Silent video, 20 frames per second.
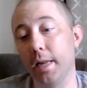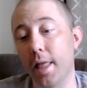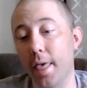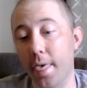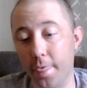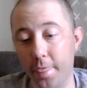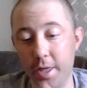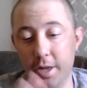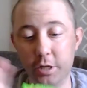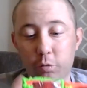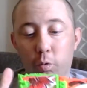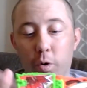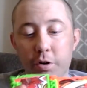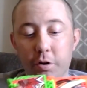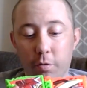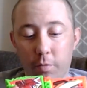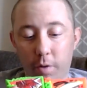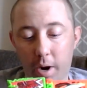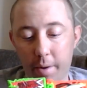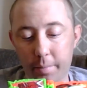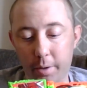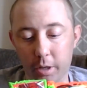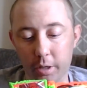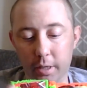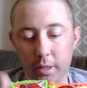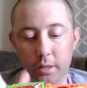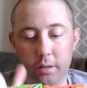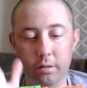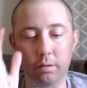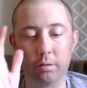this Wonder Ride book
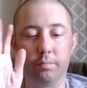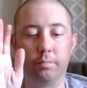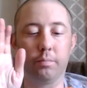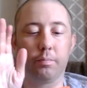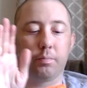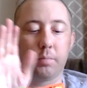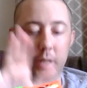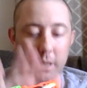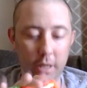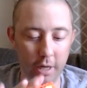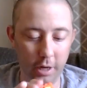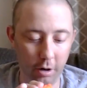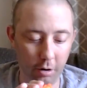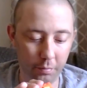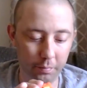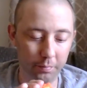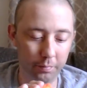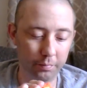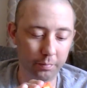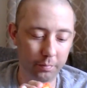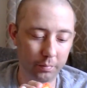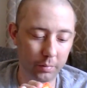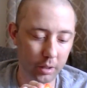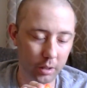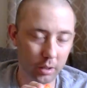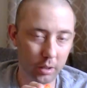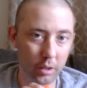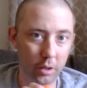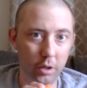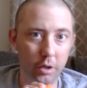here.
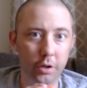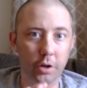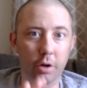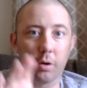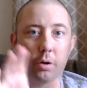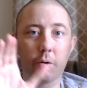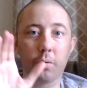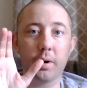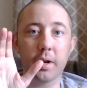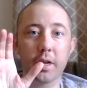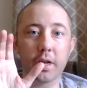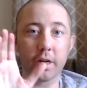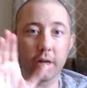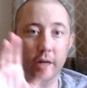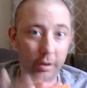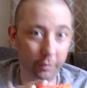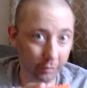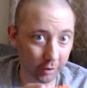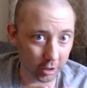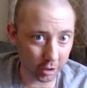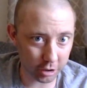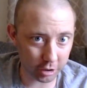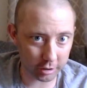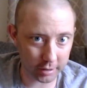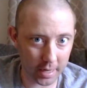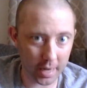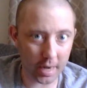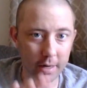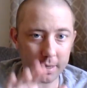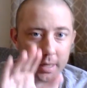The only way you can get the finisher
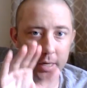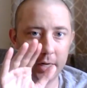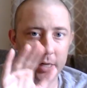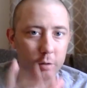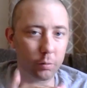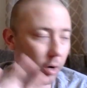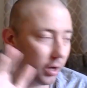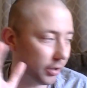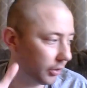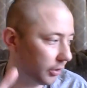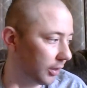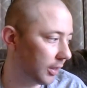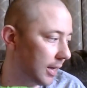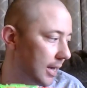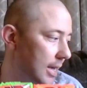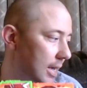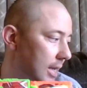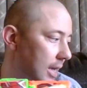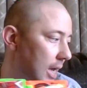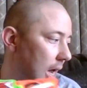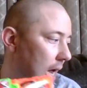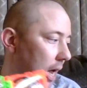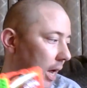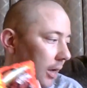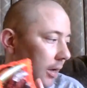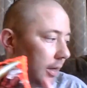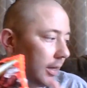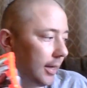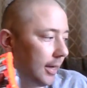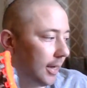sound is with the
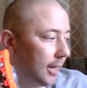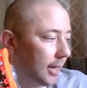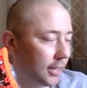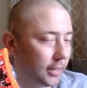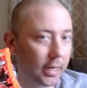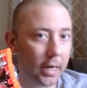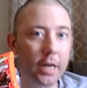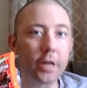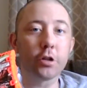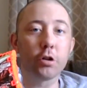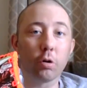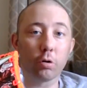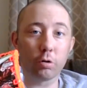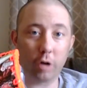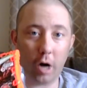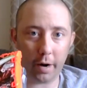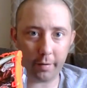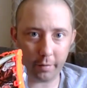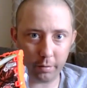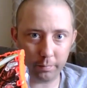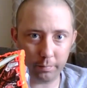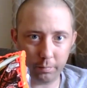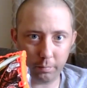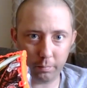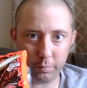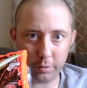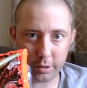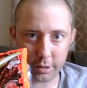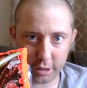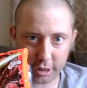Seiken Sword Driver.
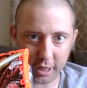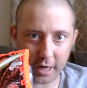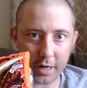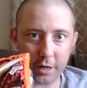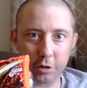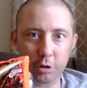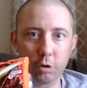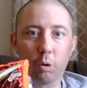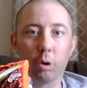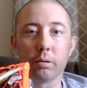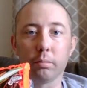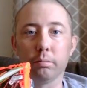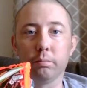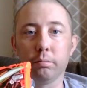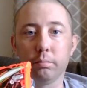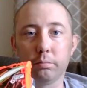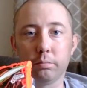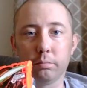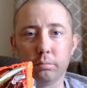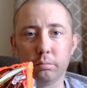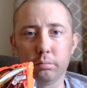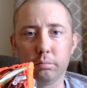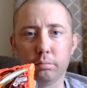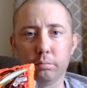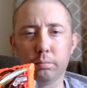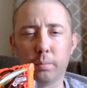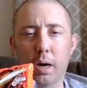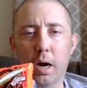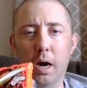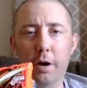Seiken Sword.
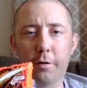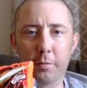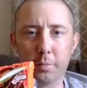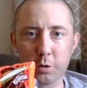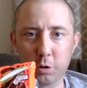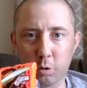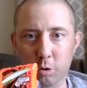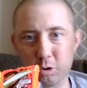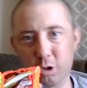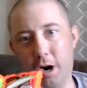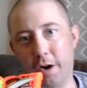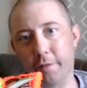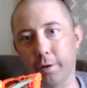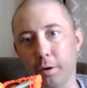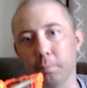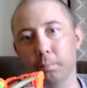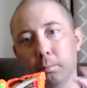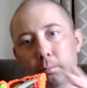From the Sword Driver.